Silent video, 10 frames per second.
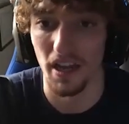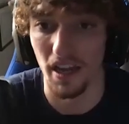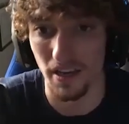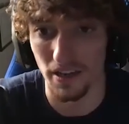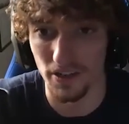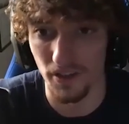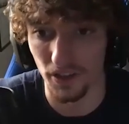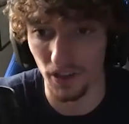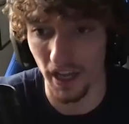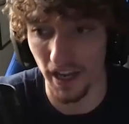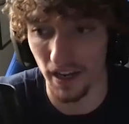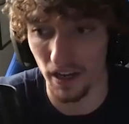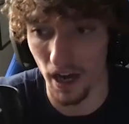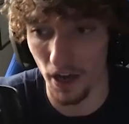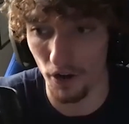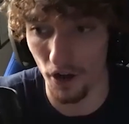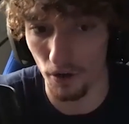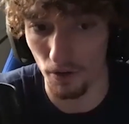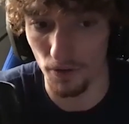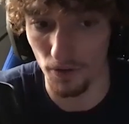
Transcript: and, like, I don't know,